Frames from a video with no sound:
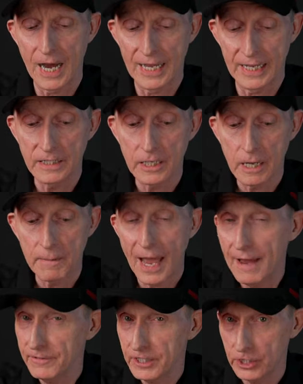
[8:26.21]
I ended up
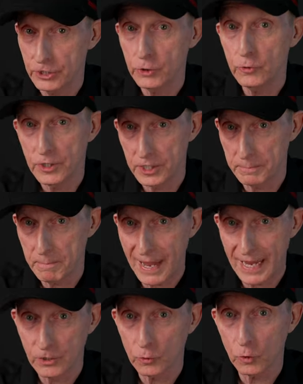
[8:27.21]
having to do this
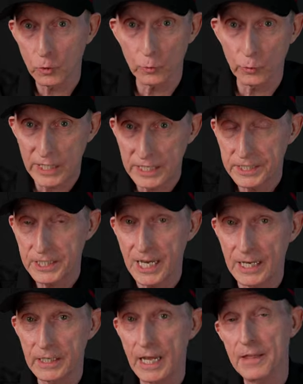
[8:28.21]
manual
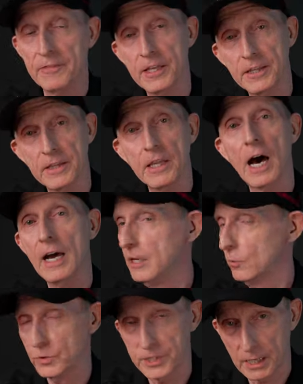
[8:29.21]
reset, and then
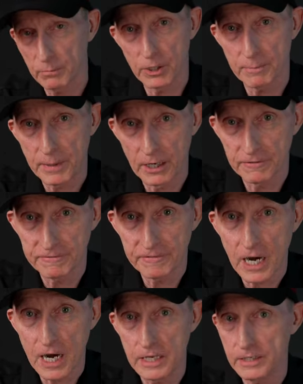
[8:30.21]
it was able to pair
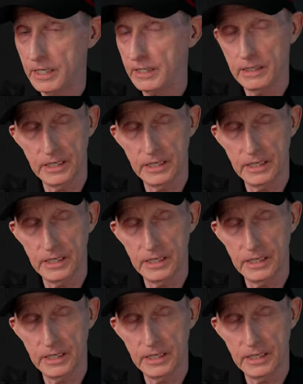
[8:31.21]
fine.